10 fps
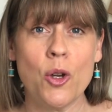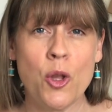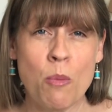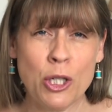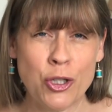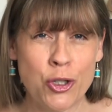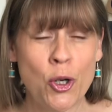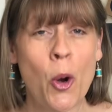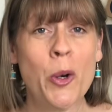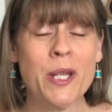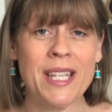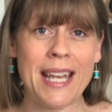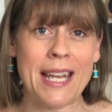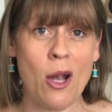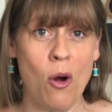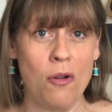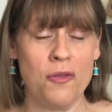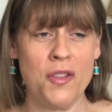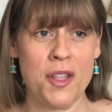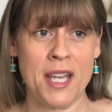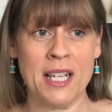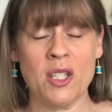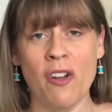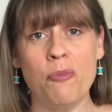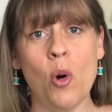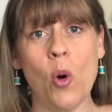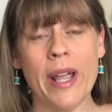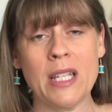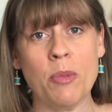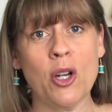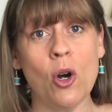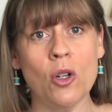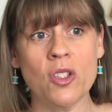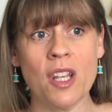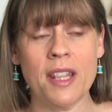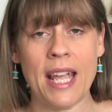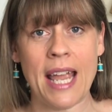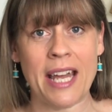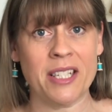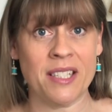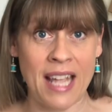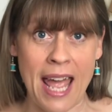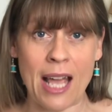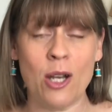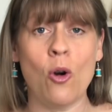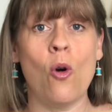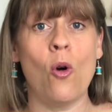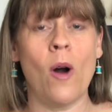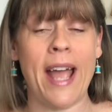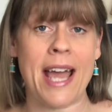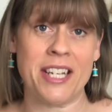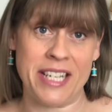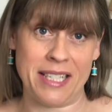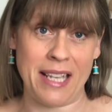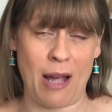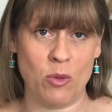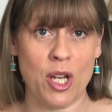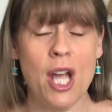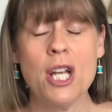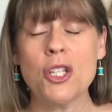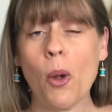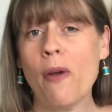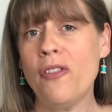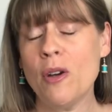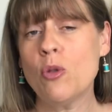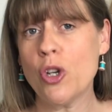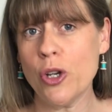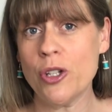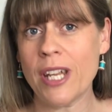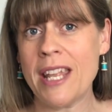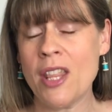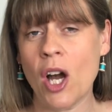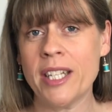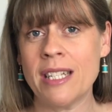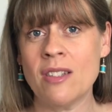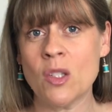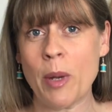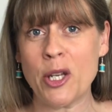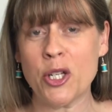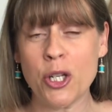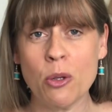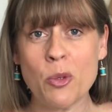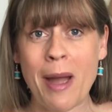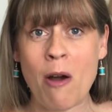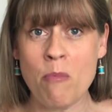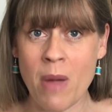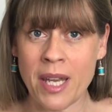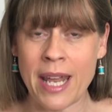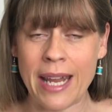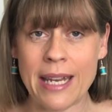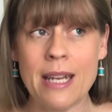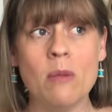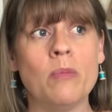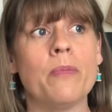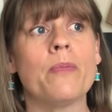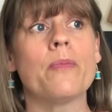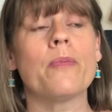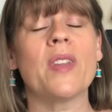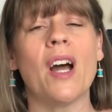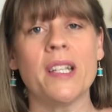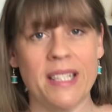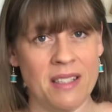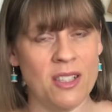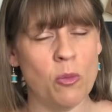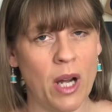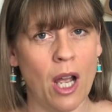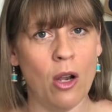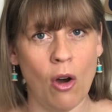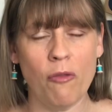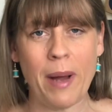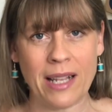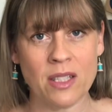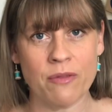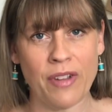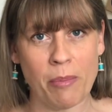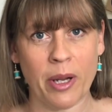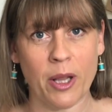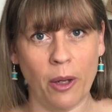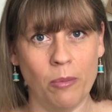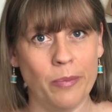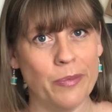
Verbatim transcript: the majority of the things I've bought is because they had a sale or I had a discount. So I feel good in that I didn't spend a huge amount of money. I did still buy a lot of patterns and fabric though.